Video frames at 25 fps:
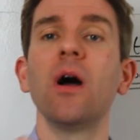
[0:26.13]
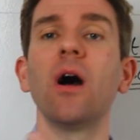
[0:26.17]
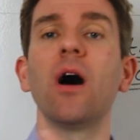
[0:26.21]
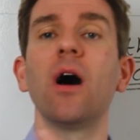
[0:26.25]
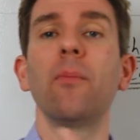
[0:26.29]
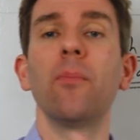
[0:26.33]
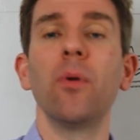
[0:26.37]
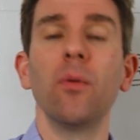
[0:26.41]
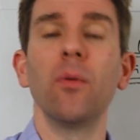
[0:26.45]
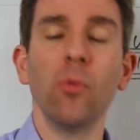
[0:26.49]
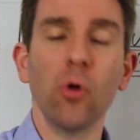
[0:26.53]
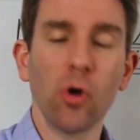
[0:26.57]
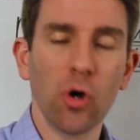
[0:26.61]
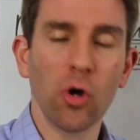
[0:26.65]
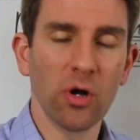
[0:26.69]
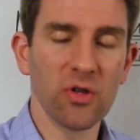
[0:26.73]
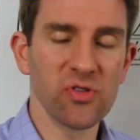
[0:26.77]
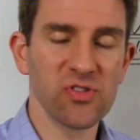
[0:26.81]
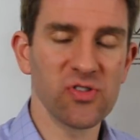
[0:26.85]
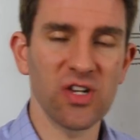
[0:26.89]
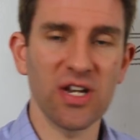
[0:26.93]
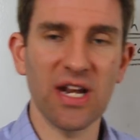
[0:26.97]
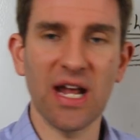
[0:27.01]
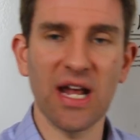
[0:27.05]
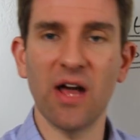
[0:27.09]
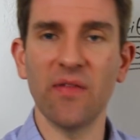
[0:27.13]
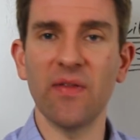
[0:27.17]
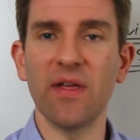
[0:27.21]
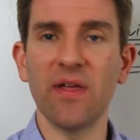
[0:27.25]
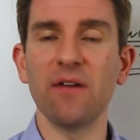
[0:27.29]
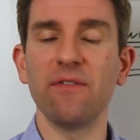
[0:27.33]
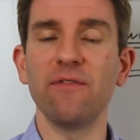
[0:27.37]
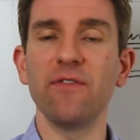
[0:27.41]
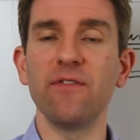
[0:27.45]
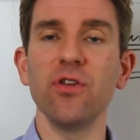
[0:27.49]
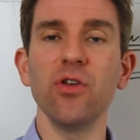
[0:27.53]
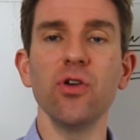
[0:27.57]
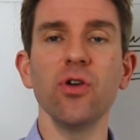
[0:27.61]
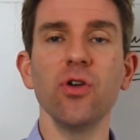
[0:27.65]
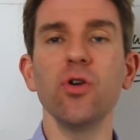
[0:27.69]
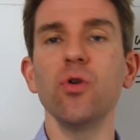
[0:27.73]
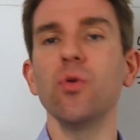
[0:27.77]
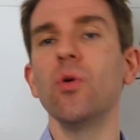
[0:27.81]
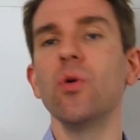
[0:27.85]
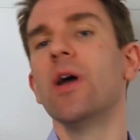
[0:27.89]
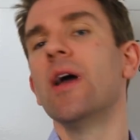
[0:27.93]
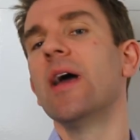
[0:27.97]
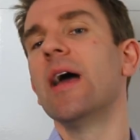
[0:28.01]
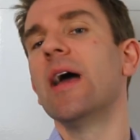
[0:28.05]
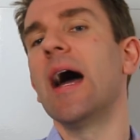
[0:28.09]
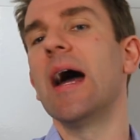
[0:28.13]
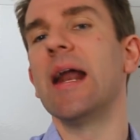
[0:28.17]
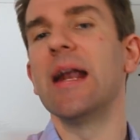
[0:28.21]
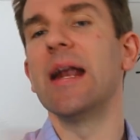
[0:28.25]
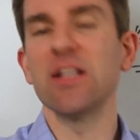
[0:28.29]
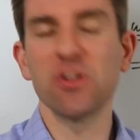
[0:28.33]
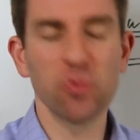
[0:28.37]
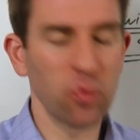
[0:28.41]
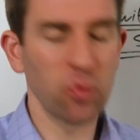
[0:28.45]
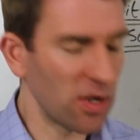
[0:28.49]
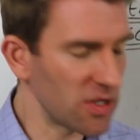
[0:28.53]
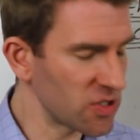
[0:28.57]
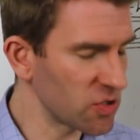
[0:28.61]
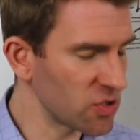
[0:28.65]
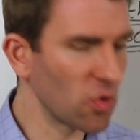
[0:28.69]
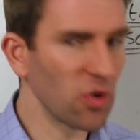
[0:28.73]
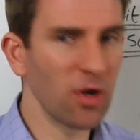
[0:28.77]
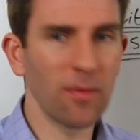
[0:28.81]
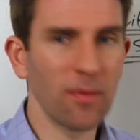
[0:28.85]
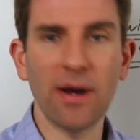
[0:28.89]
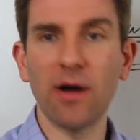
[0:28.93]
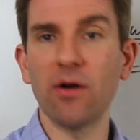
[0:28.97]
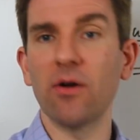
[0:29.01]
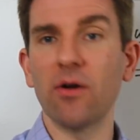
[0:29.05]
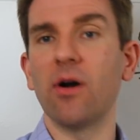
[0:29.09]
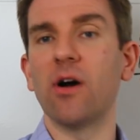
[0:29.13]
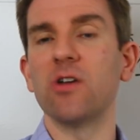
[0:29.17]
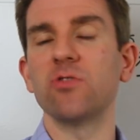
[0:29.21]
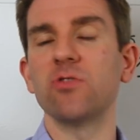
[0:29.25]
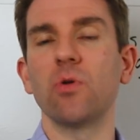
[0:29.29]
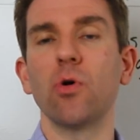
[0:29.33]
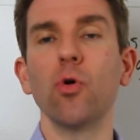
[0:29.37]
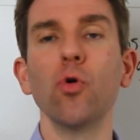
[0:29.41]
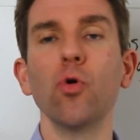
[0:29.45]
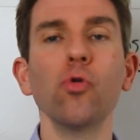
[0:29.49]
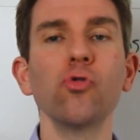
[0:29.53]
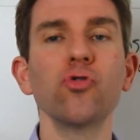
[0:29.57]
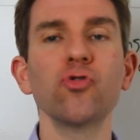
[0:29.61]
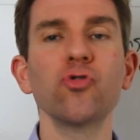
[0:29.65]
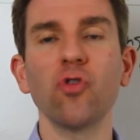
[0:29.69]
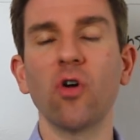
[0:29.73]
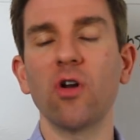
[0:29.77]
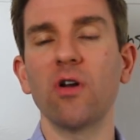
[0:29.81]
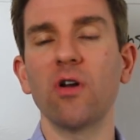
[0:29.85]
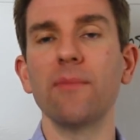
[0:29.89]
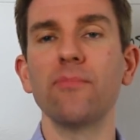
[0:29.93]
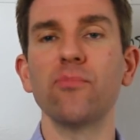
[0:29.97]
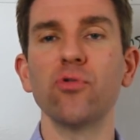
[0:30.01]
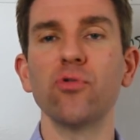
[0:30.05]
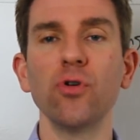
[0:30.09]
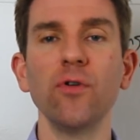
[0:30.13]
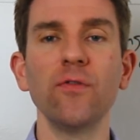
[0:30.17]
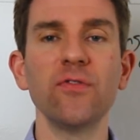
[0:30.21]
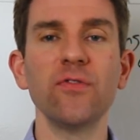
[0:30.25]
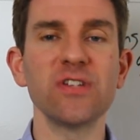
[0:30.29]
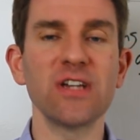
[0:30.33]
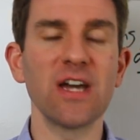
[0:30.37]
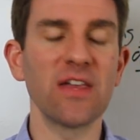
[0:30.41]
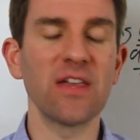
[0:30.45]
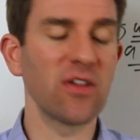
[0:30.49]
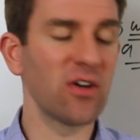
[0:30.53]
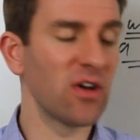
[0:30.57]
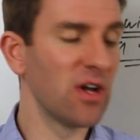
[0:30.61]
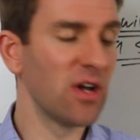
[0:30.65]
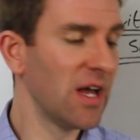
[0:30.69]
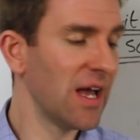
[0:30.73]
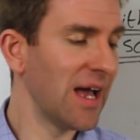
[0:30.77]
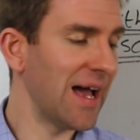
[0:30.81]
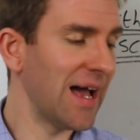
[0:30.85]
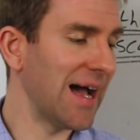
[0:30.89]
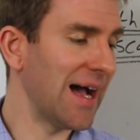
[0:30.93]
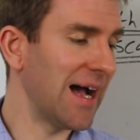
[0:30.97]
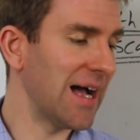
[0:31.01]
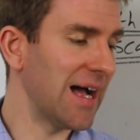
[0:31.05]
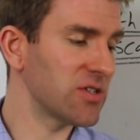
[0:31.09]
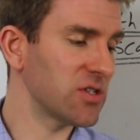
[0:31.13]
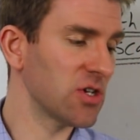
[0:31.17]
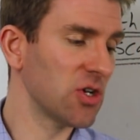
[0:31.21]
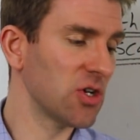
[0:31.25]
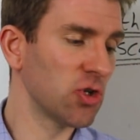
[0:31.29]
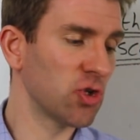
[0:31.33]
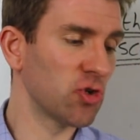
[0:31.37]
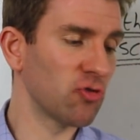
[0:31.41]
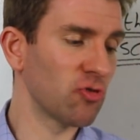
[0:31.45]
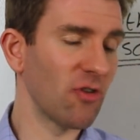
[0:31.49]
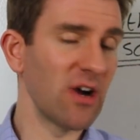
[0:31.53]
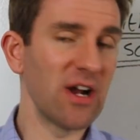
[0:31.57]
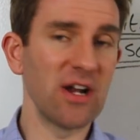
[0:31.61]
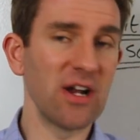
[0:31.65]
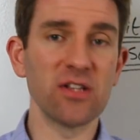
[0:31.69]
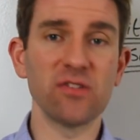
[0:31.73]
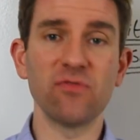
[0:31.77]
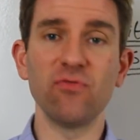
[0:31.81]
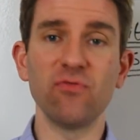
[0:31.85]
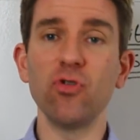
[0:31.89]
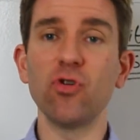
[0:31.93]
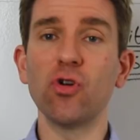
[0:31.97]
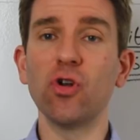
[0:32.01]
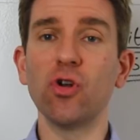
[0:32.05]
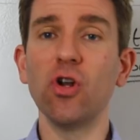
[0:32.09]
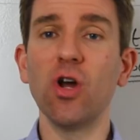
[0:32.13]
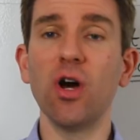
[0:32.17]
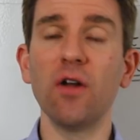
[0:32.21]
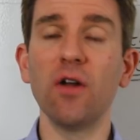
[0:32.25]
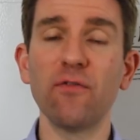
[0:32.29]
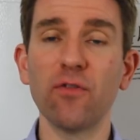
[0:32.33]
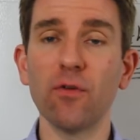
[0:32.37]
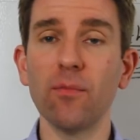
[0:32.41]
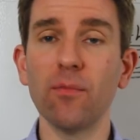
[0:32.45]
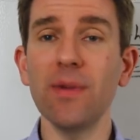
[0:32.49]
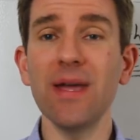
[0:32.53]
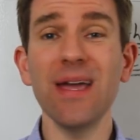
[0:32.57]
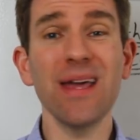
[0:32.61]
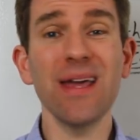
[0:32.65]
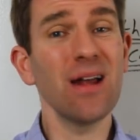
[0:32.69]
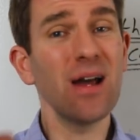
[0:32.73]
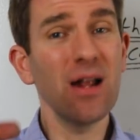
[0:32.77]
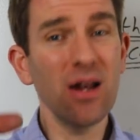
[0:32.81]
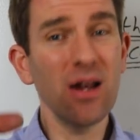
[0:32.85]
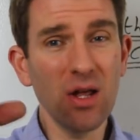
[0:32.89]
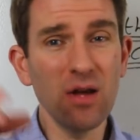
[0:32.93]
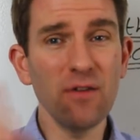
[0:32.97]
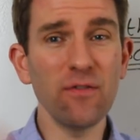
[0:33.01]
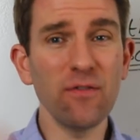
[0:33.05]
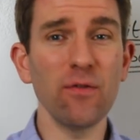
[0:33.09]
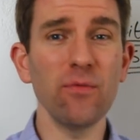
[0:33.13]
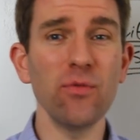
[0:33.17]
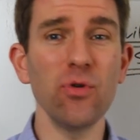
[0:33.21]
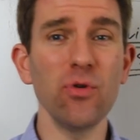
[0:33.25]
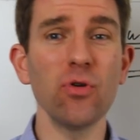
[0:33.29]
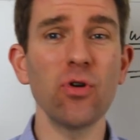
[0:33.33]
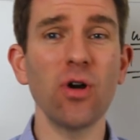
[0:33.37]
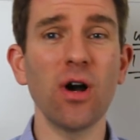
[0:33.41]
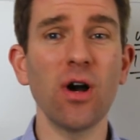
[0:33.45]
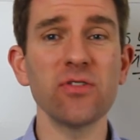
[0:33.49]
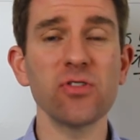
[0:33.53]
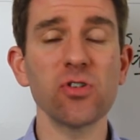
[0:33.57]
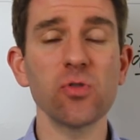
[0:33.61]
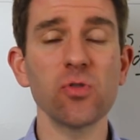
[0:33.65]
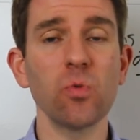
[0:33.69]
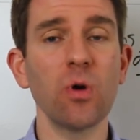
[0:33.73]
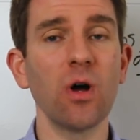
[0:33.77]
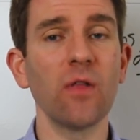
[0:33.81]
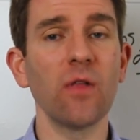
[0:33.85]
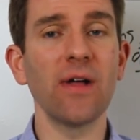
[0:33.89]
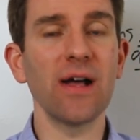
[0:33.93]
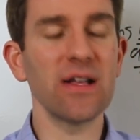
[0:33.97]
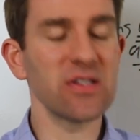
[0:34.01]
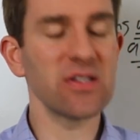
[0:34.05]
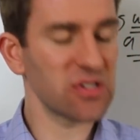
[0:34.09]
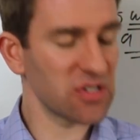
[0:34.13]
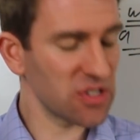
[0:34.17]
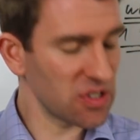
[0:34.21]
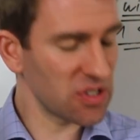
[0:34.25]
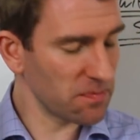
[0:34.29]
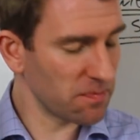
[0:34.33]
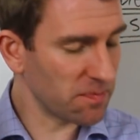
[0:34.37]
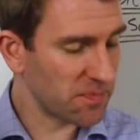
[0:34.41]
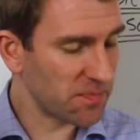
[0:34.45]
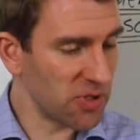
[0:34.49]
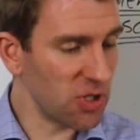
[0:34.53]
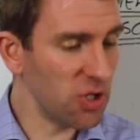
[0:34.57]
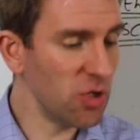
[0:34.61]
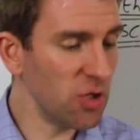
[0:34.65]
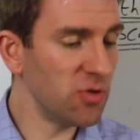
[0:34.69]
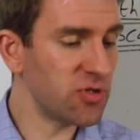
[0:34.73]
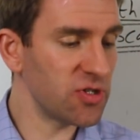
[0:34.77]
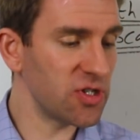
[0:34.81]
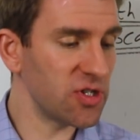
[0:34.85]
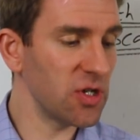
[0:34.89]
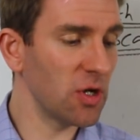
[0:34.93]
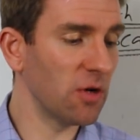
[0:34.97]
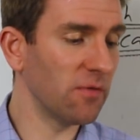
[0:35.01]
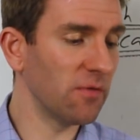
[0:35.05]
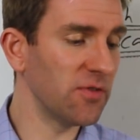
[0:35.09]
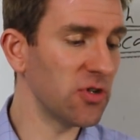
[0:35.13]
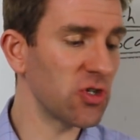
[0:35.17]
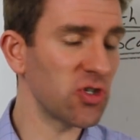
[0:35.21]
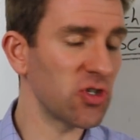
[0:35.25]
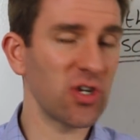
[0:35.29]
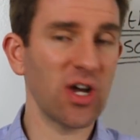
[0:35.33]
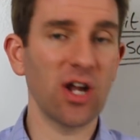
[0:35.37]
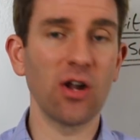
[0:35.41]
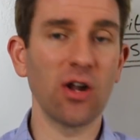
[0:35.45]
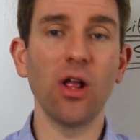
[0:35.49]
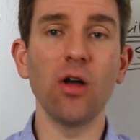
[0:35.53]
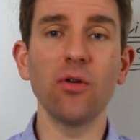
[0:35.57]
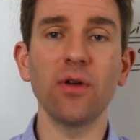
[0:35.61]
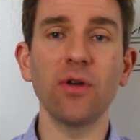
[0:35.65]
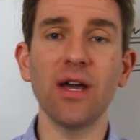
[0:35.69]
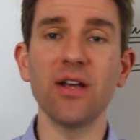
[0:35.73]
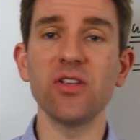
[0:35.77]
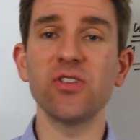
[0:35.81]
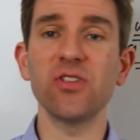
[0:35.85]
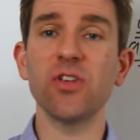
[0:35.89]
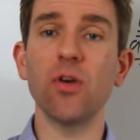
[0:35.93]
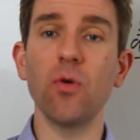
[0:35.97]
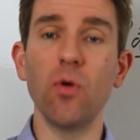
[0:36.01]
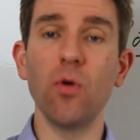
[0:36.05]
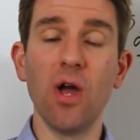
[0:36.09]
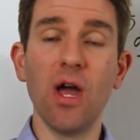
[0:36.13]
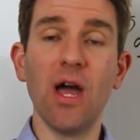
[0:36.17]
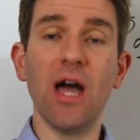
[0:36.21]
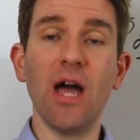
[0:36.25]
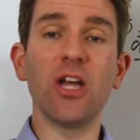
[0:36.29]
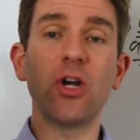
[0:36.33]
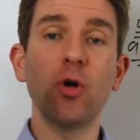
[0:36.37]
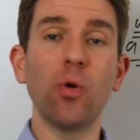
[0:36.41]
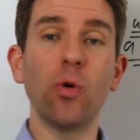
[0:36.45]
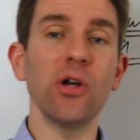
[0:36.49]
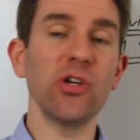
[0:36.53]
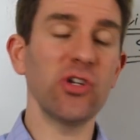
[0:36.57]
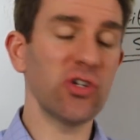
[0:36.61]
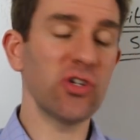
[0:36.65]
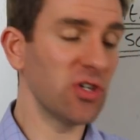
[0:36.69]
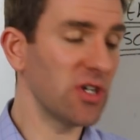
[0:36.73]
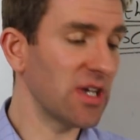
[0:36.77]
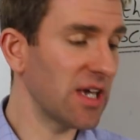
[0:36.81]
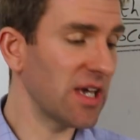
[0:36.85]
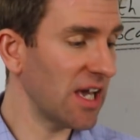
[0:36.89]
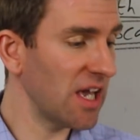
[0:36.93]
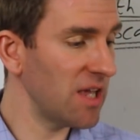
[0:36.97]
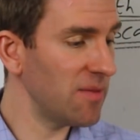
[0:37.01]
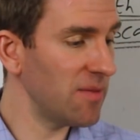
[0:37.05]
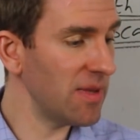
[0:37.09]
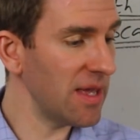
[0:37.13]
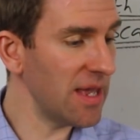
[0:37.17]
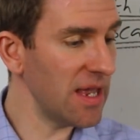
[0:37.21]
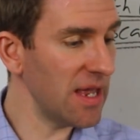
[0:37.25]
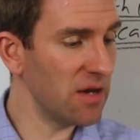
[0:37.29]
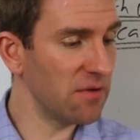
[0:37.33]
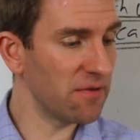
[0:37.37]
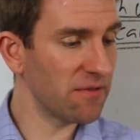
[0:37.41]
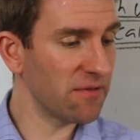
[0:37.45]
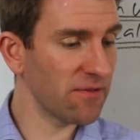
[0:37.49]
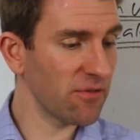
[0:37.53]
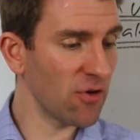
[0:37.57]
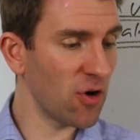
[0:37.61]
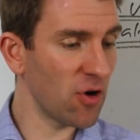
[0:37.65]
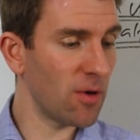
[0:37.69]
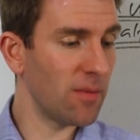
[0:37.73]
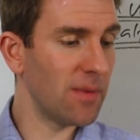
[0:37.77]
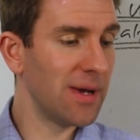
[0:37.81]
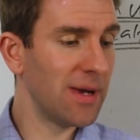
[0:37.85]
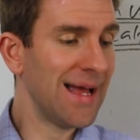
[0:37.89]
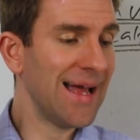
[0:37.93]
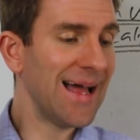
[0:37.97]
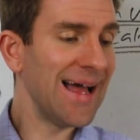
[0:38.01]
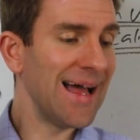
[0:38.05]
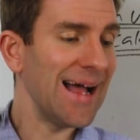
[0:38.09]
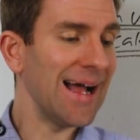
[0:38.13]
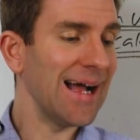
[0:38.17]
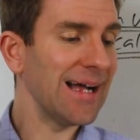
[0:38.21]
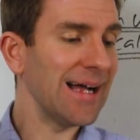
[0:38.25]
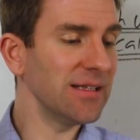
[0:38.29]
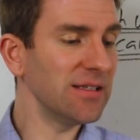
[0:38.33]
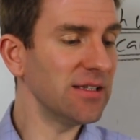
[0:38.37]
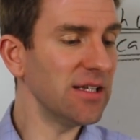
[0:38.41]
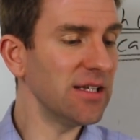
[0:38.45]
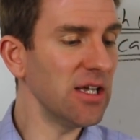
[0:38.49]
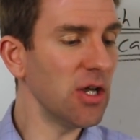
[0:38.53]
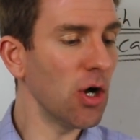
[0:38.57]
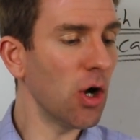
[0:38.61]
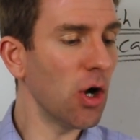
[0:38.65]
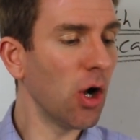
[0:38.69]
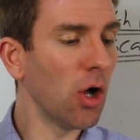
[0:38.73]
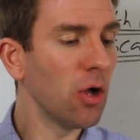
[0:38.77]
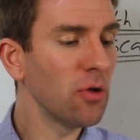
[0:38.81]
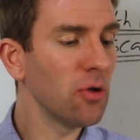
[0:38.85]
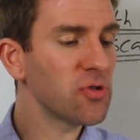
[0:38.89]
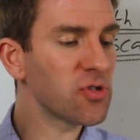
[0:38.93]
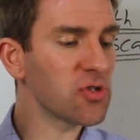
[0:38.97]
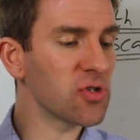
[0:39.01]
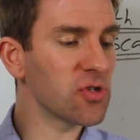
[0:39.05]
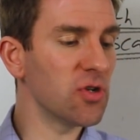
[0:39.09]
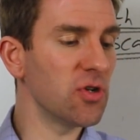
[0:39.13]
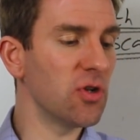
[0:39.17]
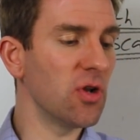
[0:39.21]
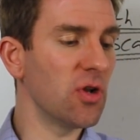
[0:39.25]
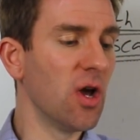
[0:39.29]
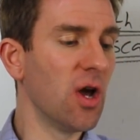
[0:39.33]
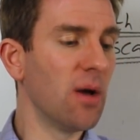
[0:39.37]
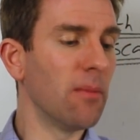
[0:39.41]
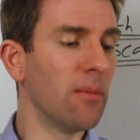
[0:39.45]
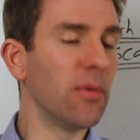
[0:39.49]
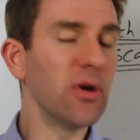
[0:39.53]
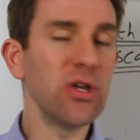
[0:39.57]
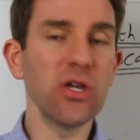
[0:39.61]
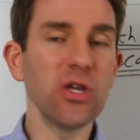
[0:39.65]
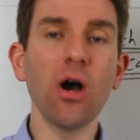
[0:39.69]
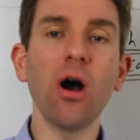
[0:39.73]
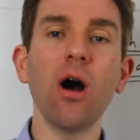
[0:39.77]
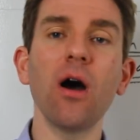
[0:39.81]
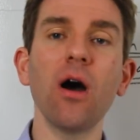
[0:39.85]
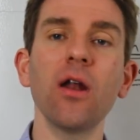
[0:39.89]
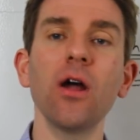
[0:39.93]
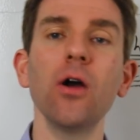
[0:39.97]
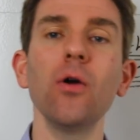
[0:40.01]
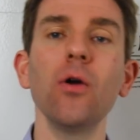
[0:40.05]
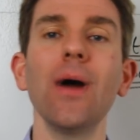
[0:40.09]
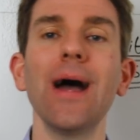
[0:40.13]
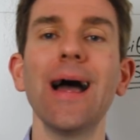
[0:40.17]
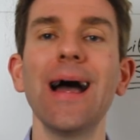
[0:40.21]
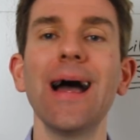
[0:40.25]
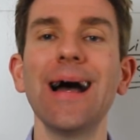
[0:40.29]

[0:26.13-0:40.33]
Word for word: I put more content out there for you, and it's what it's all about, guys. We're all trying to improve together as traders. You can learn from me, and I learn from you guys as well. That's the beauty of this channel. Okay, so a question came in from Andy Olson Moyano.